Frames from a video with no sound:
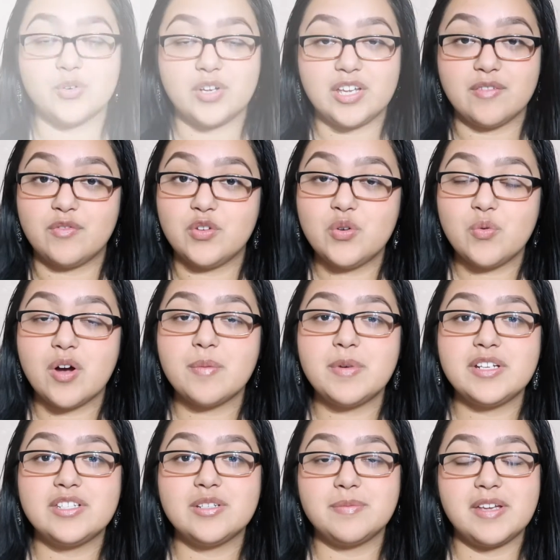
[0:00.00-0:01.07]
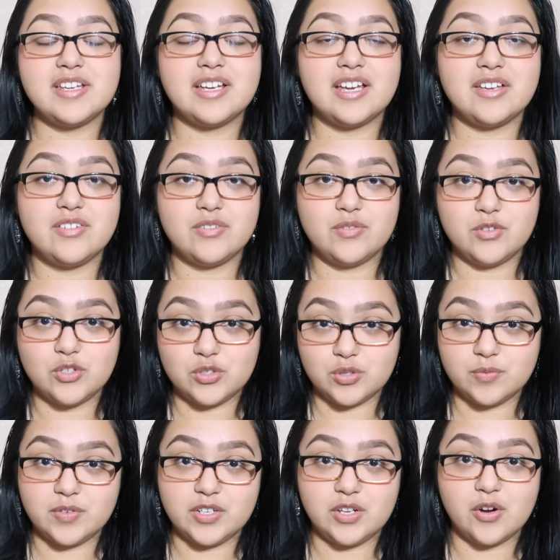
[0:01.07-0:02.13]
if you want me to make a
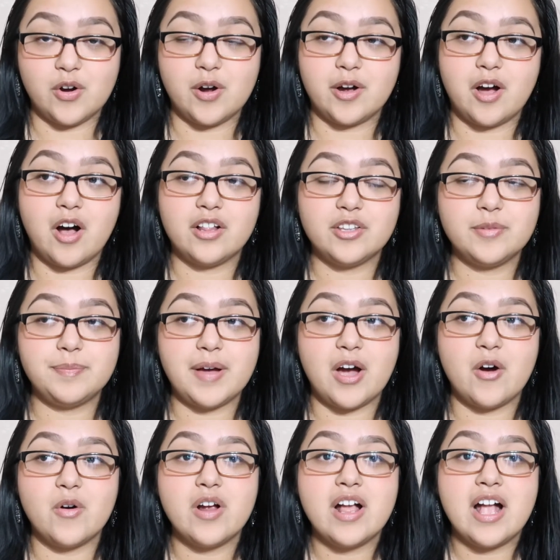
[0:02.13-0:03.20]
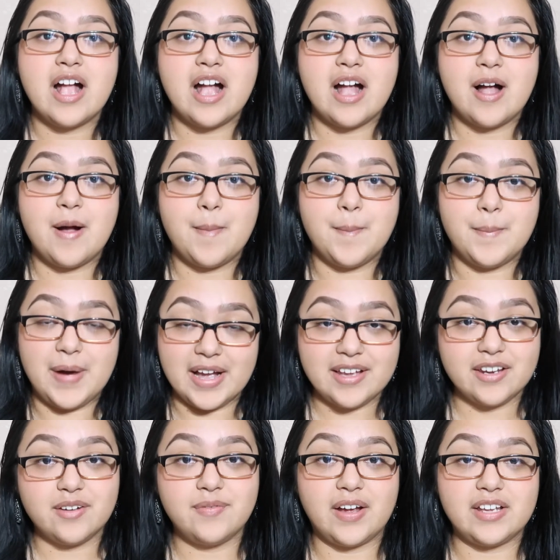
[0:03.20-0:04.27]
YouTube video all about my
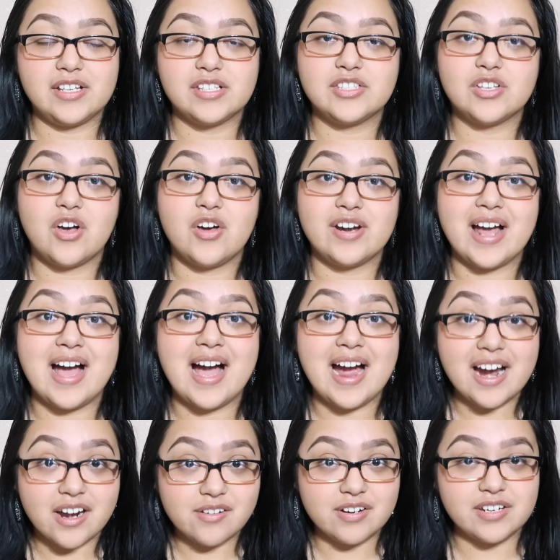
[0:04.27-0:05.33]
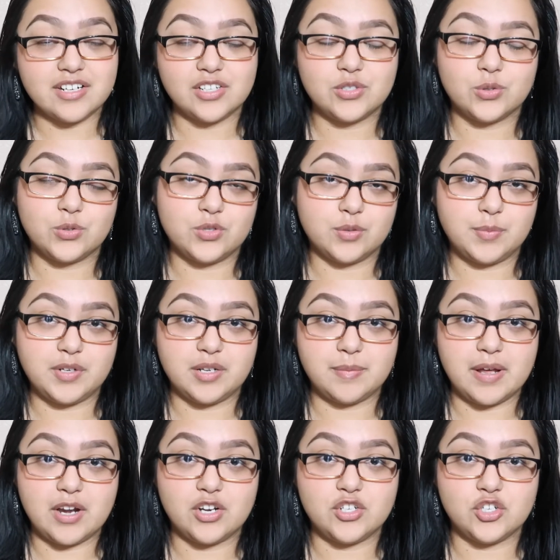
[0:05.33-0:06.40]
advice on hiring a social media
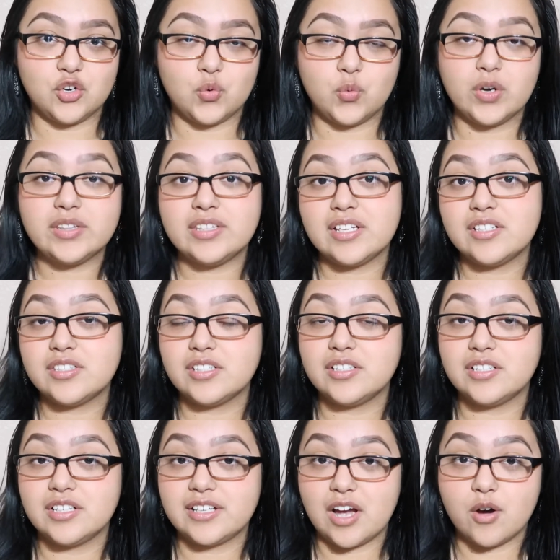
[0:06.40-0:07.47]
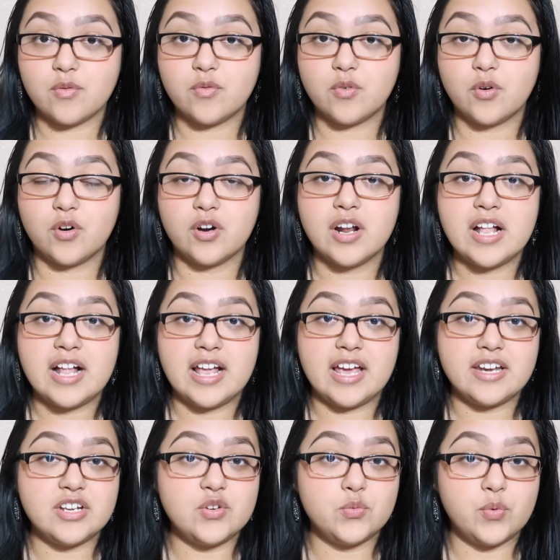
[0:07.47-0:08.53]
manager, what things to look out for,
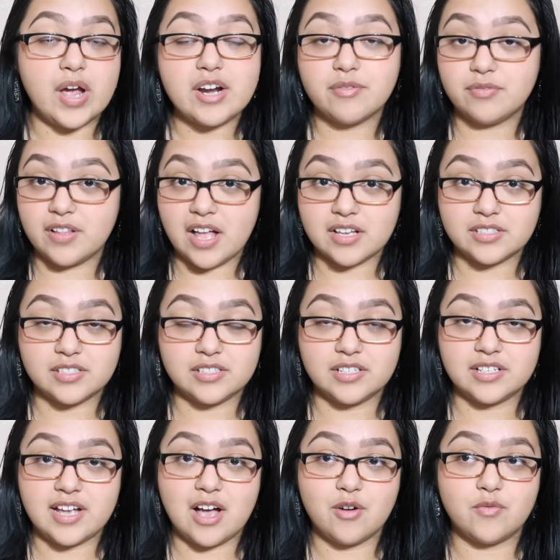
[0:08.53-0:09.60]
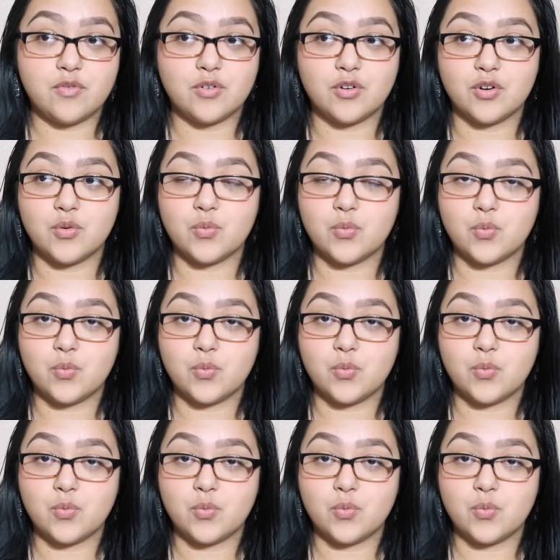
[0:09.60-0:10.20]
any red flags to look out for,